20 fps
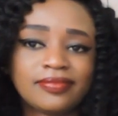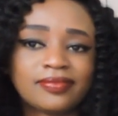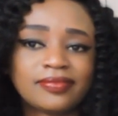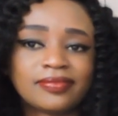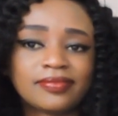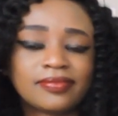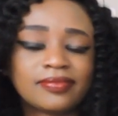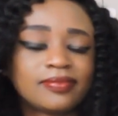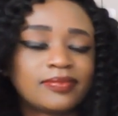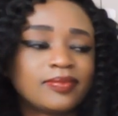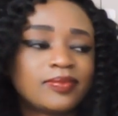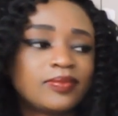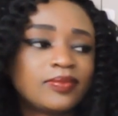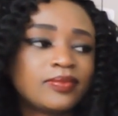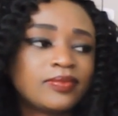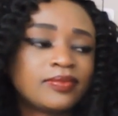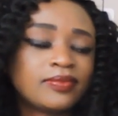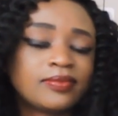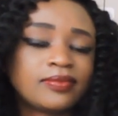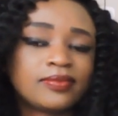
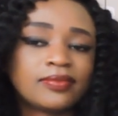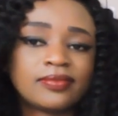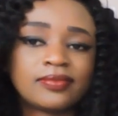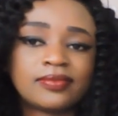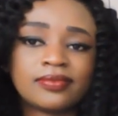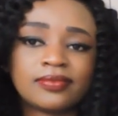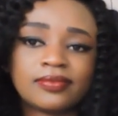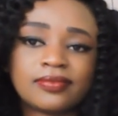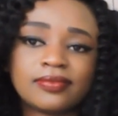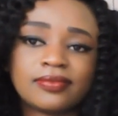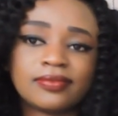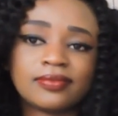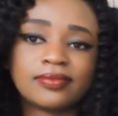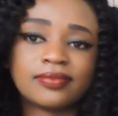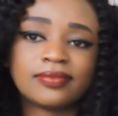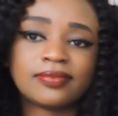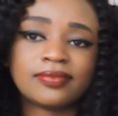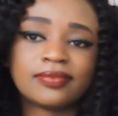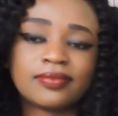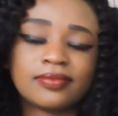
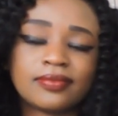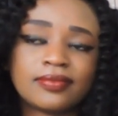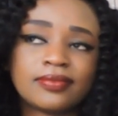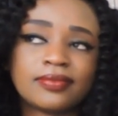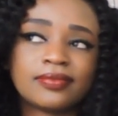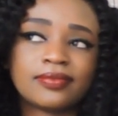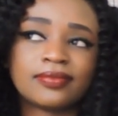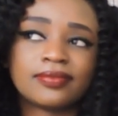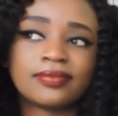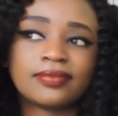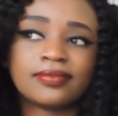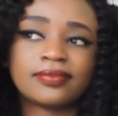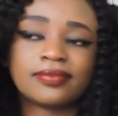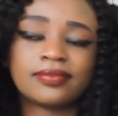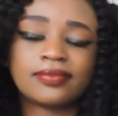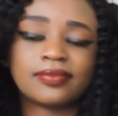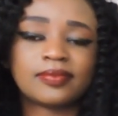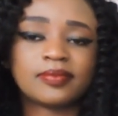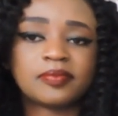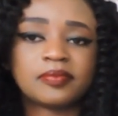
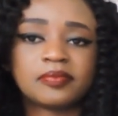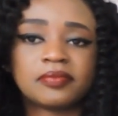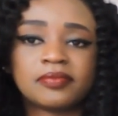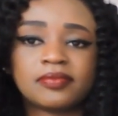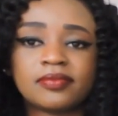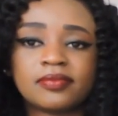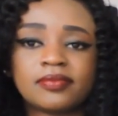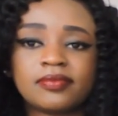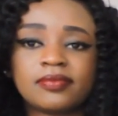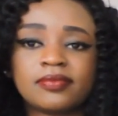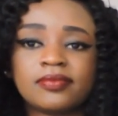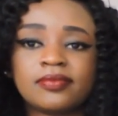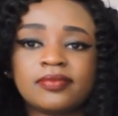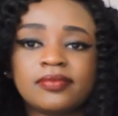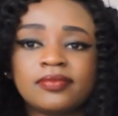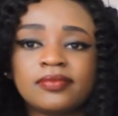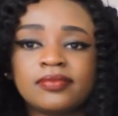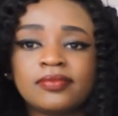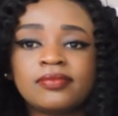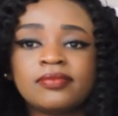
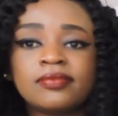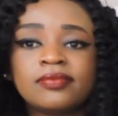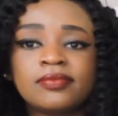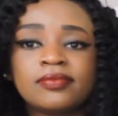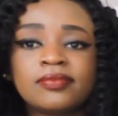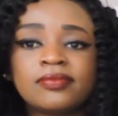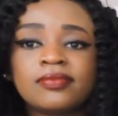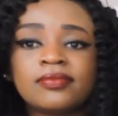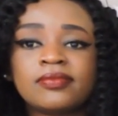[no speech]